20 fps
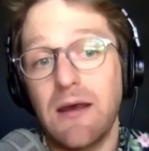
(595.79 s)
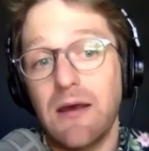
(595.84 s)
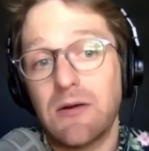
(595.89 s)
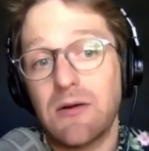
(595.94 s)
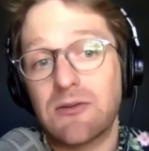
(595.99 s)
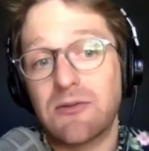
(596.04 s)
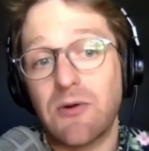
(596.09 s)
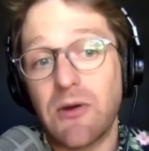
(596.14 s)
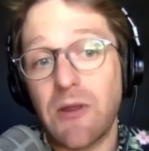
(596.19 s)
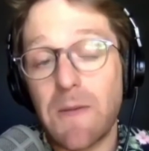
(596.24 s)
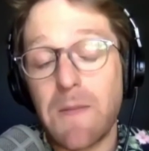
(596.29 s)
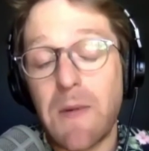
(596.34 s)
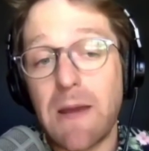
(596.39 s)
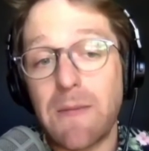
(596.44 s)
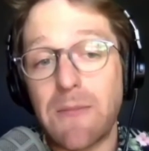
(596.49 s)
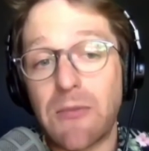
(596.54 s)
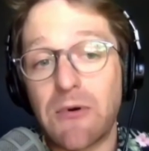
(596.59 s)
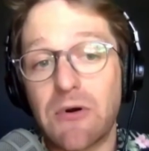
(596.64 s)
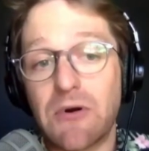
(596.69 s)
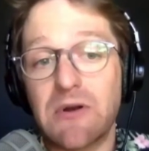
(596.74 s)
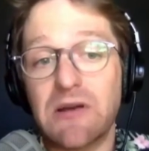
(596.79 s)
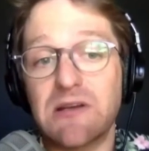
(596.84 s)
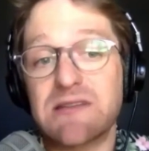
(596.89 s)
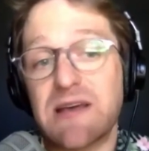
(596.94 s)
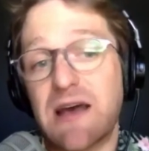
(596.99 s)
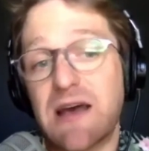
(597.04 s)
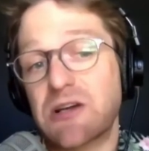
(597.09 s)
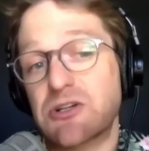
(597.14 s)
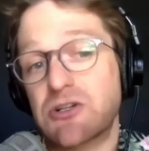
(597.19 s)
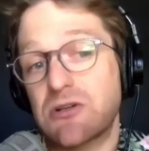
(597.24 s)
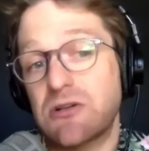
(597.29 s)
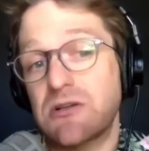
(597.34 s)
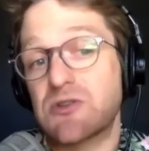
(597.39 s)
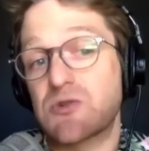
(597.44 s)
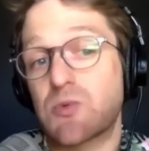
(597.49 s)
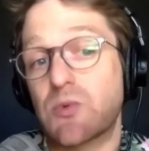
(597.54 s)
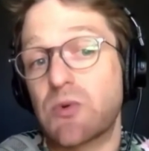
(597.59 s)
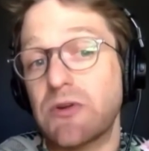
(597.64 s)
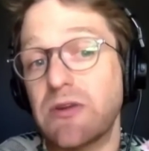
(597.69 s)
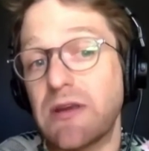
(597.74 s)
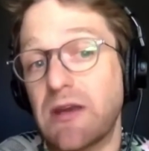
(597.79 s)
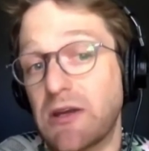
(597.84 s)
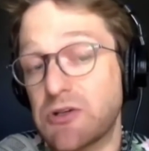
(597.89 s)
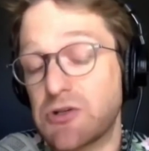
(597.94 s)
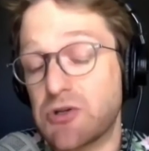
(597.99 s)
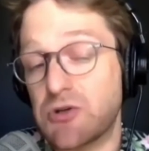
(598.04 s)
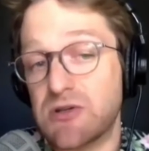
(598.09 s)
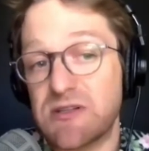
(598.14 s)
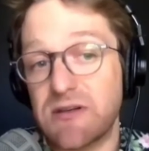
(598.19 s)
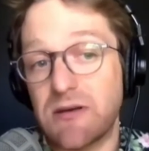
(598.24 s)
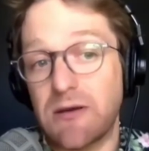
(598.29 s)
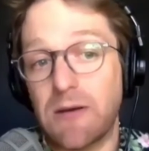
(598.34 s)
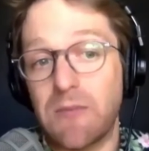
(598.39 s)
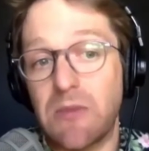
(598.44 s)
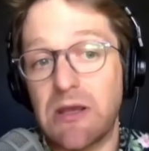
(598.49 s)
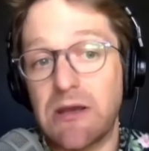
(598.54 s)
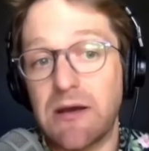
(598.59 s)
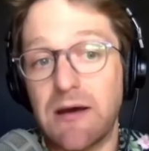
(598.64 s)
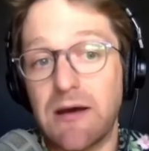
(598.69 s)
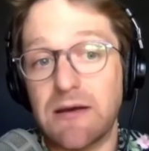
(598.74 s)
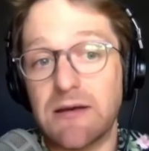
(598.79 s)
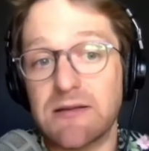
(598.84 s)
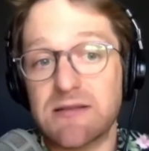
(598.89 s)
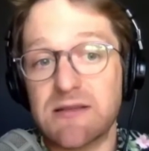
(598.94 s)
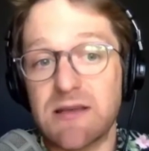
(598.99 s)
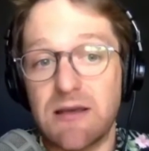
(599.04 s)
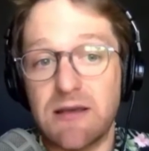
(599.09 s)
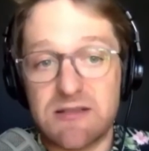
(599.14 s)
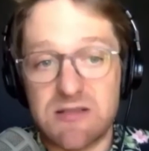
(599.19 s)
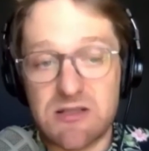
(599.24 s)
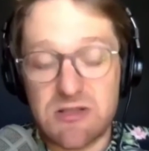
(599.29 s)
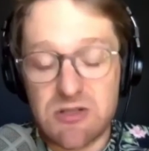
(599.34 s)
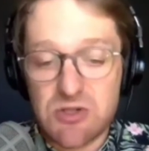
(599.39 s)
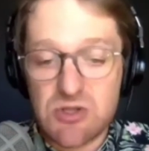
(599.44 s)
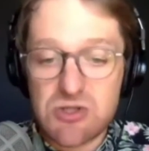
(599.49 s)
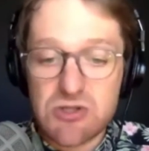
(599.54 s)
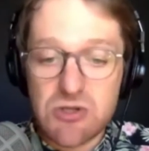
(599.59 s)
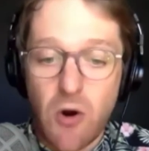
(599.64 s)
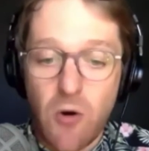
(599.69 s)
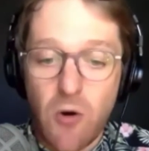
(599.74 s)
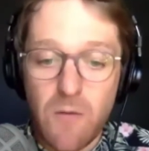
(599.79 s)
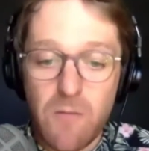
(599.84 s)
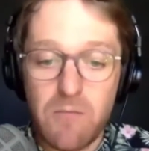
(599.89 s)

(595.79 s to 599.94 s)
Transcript: toilet paper is really interesting because it's so